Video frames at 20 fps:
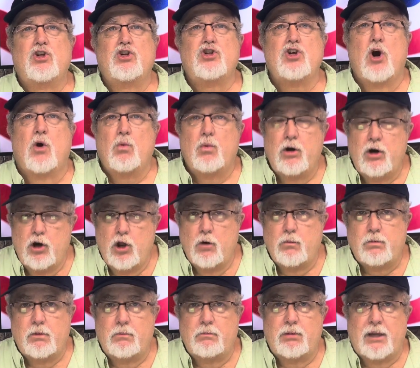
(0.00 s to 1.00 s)
Don't wear an
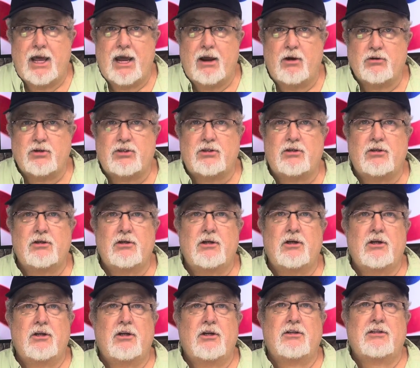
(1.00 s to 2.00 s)
open blouse,
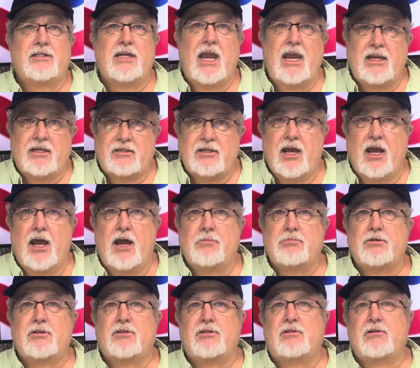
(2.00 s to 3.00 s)
tank
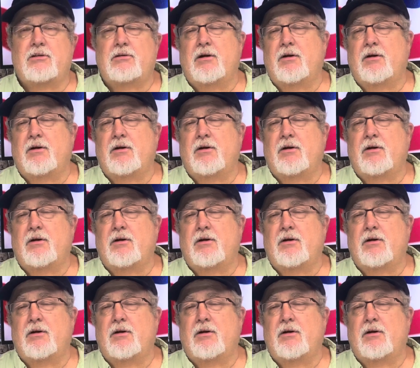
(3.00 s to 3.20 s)
tops,